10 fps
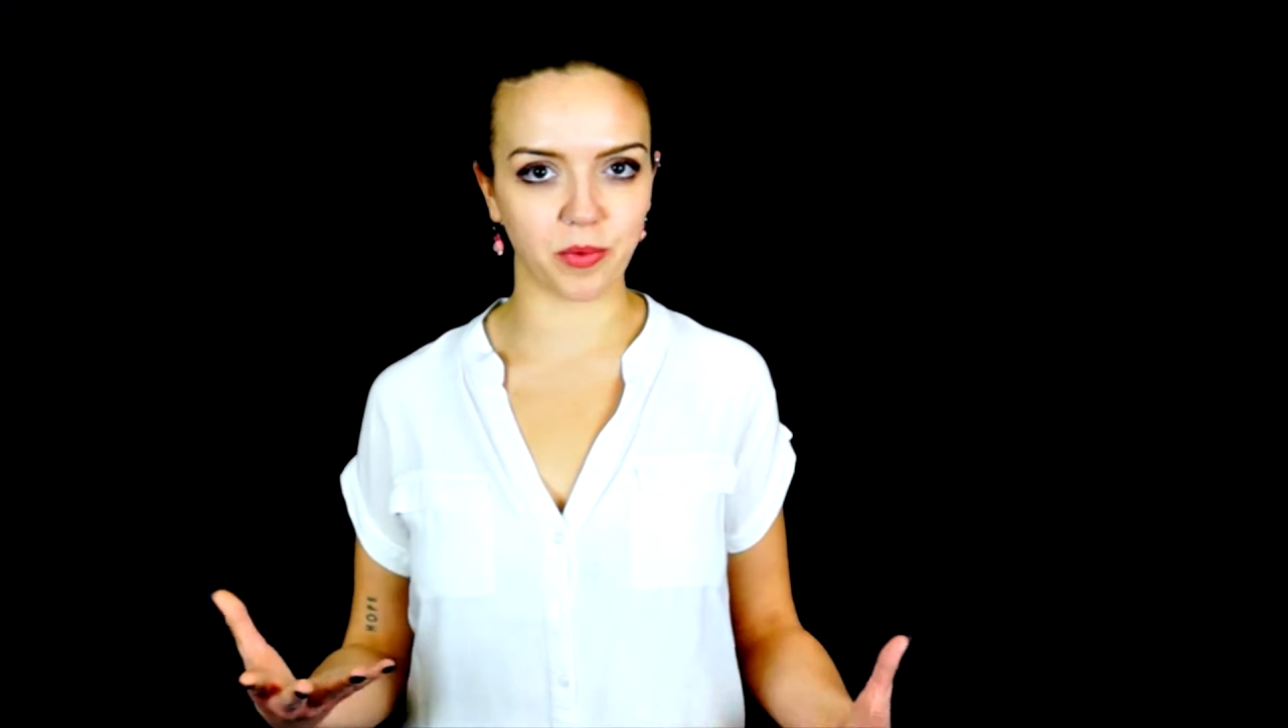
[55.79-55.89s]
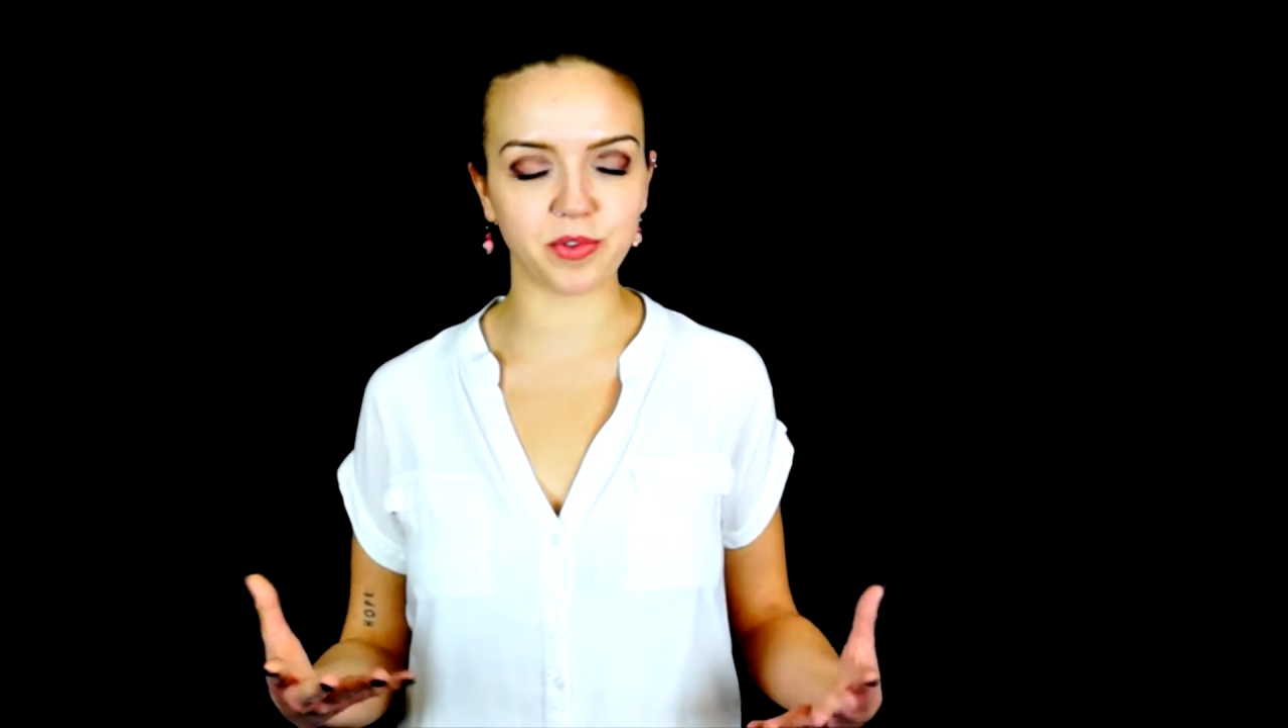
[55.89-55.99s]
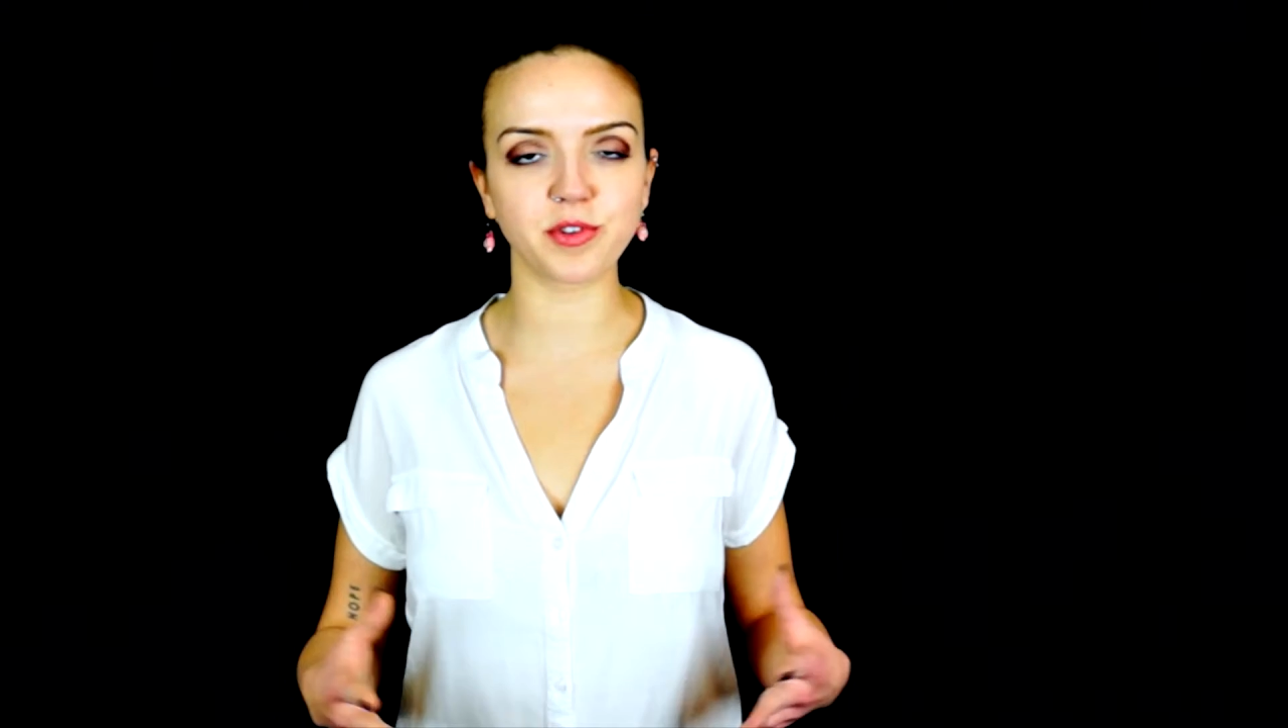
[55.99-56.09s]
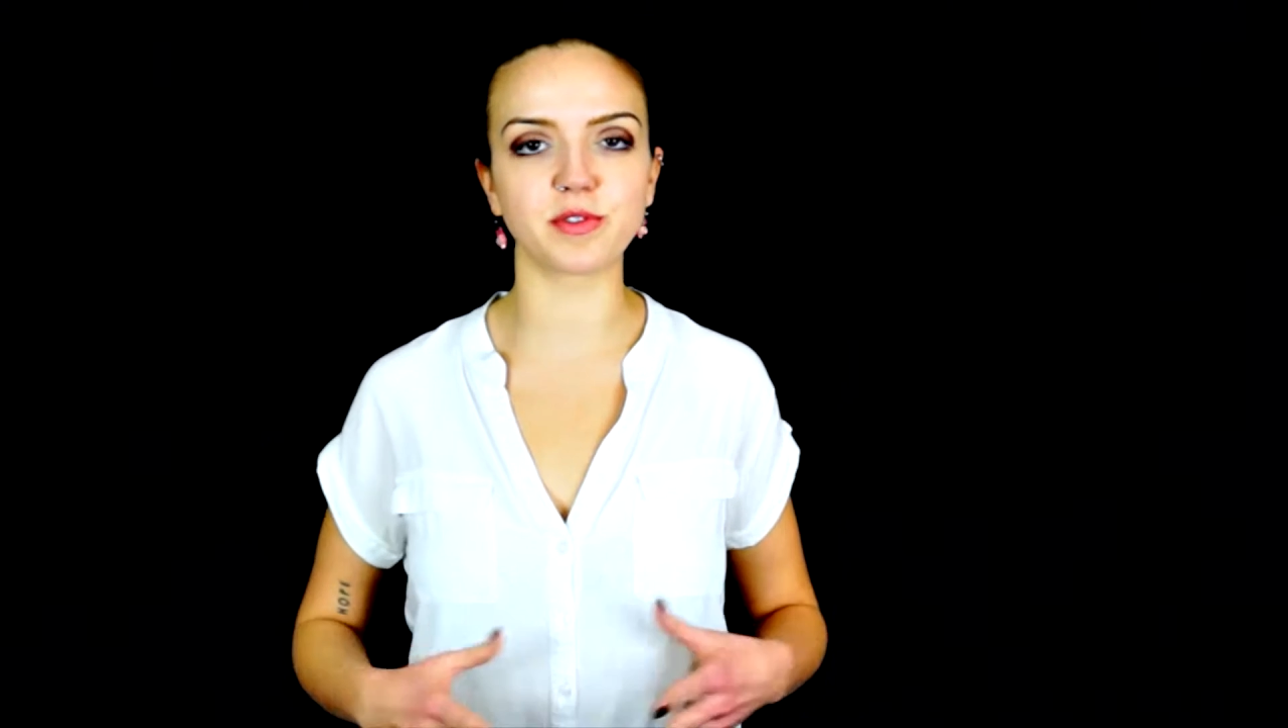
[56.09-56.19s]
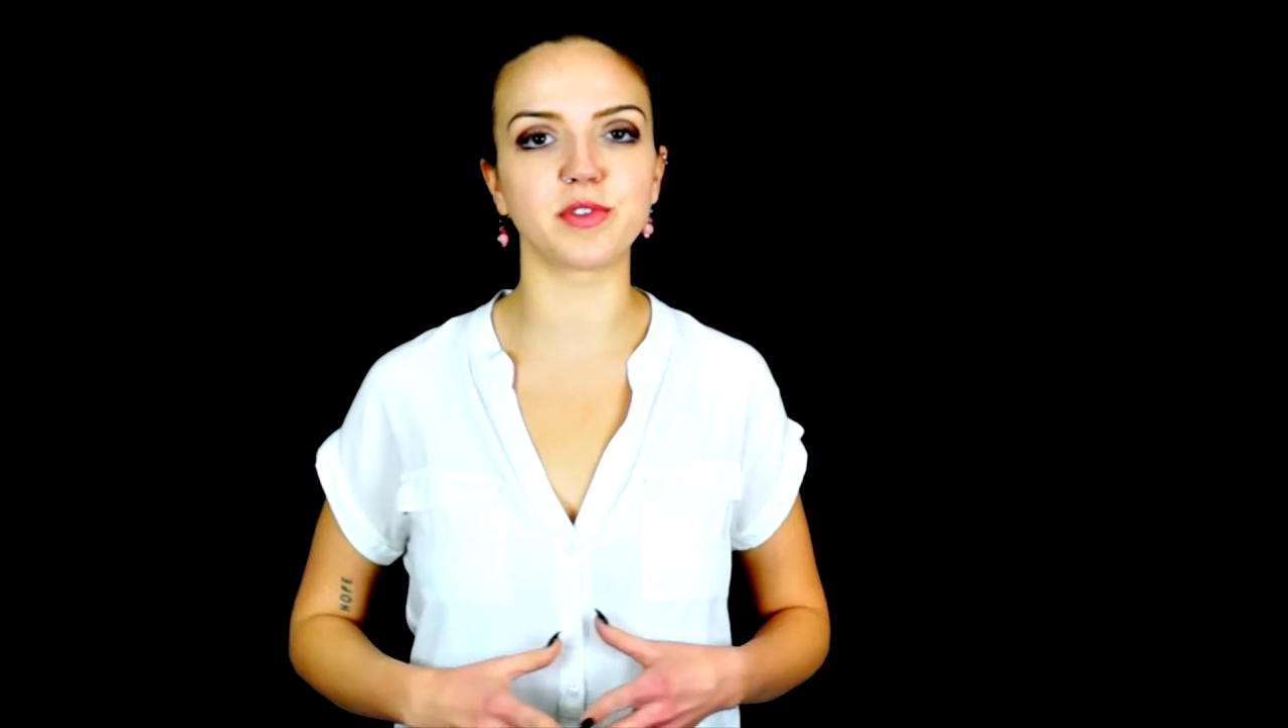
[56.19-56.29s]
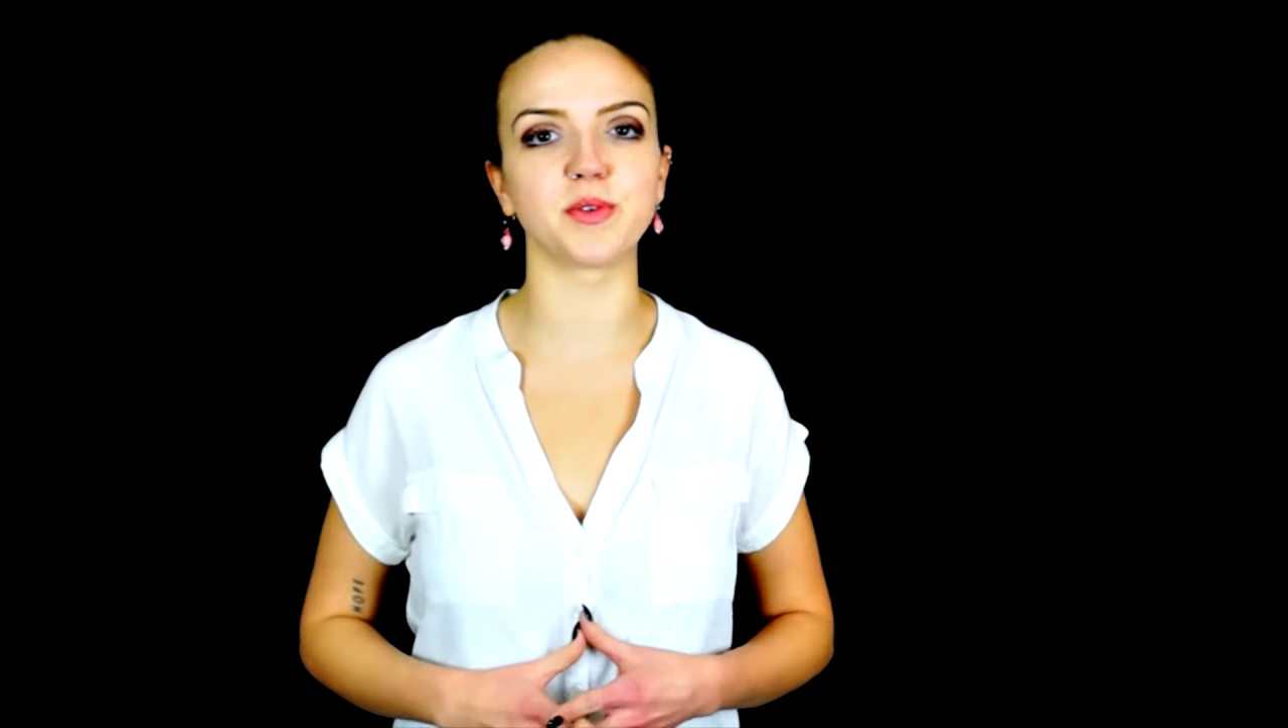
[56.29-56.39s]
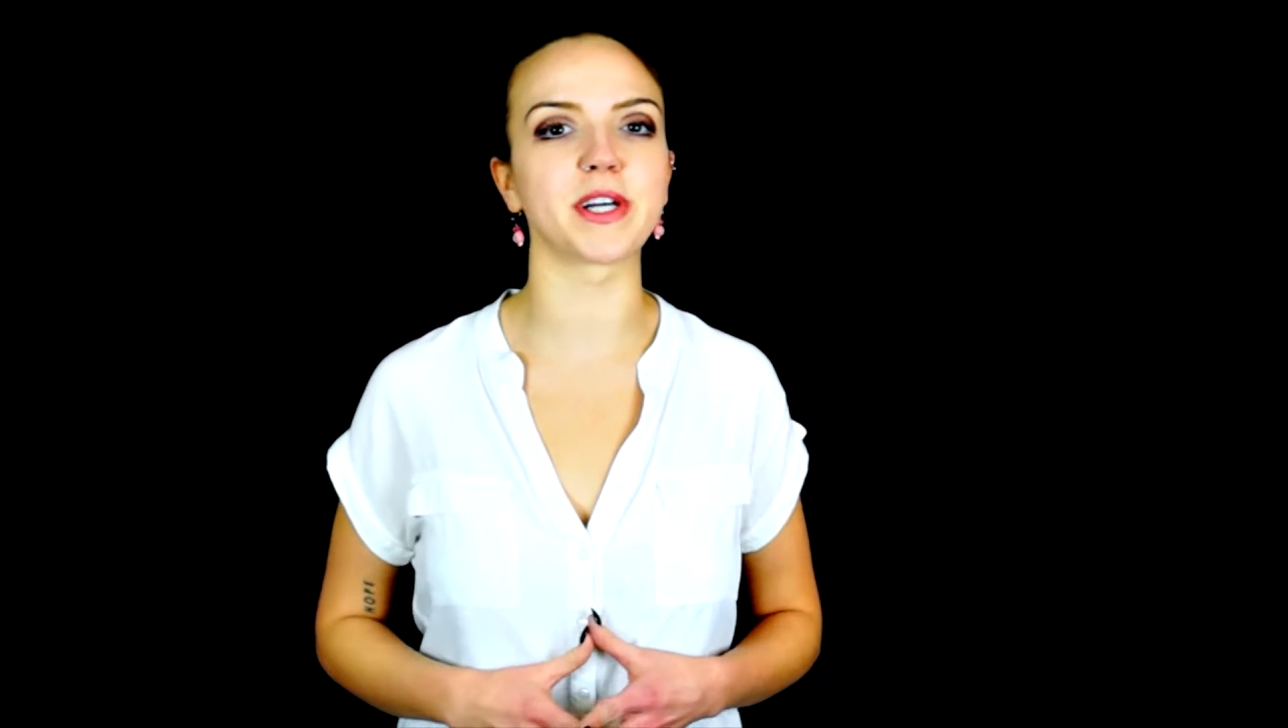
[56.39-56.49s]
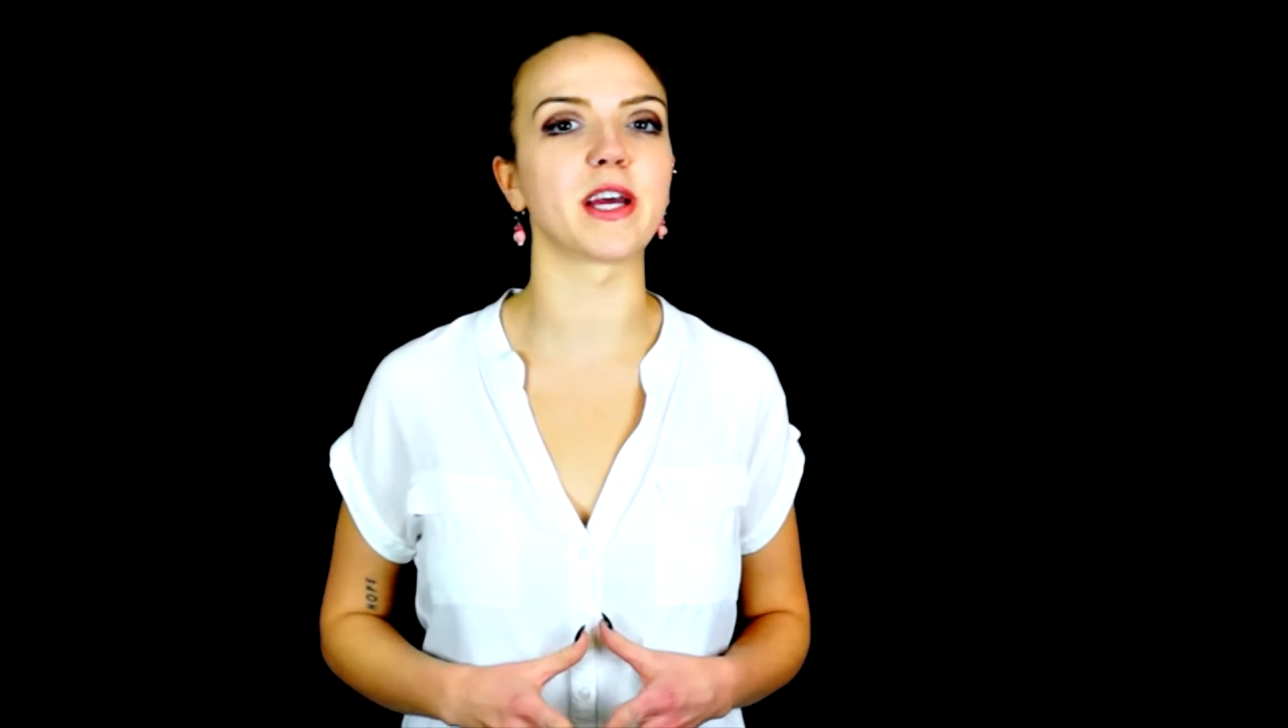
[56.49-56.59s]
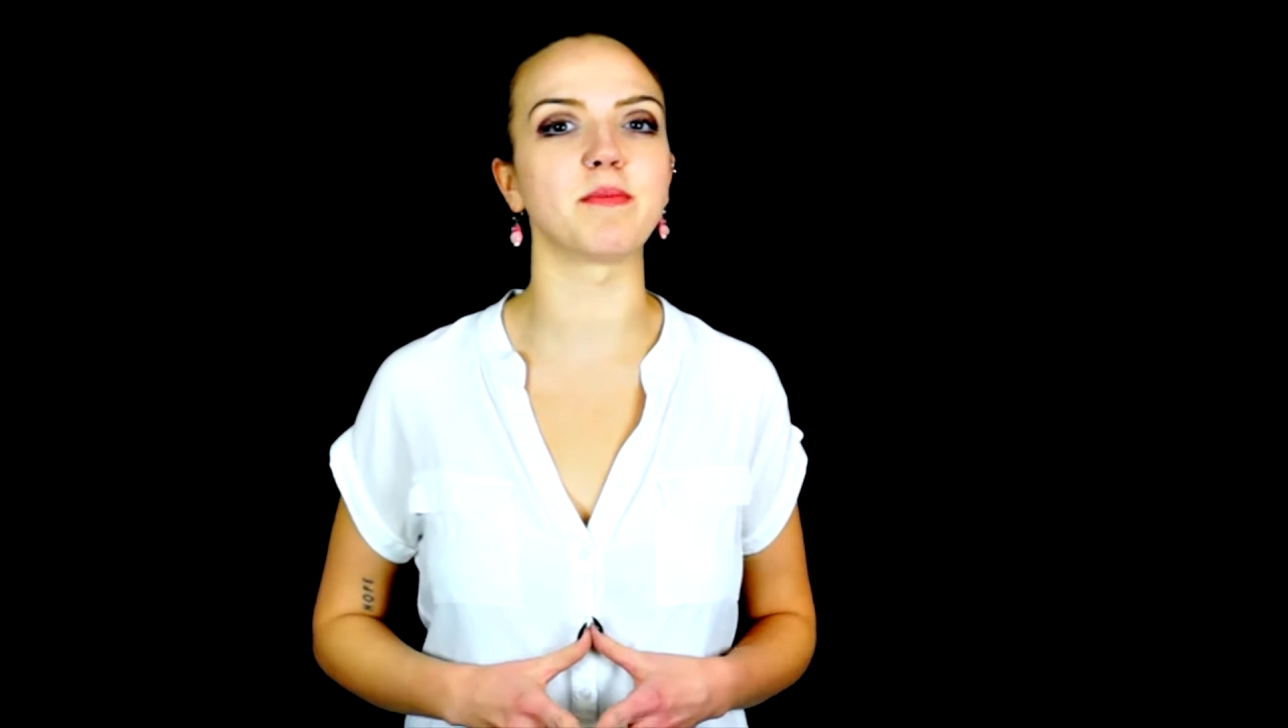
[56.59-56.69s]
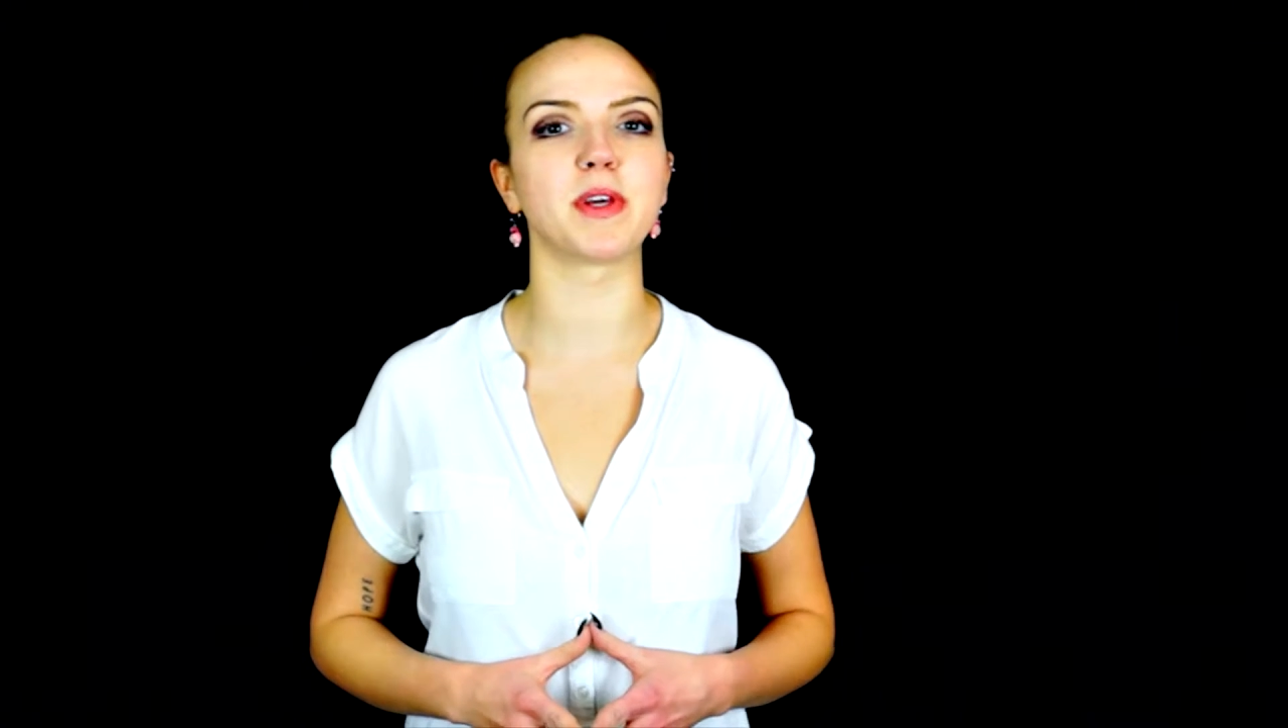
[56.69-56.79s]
was interviewing him,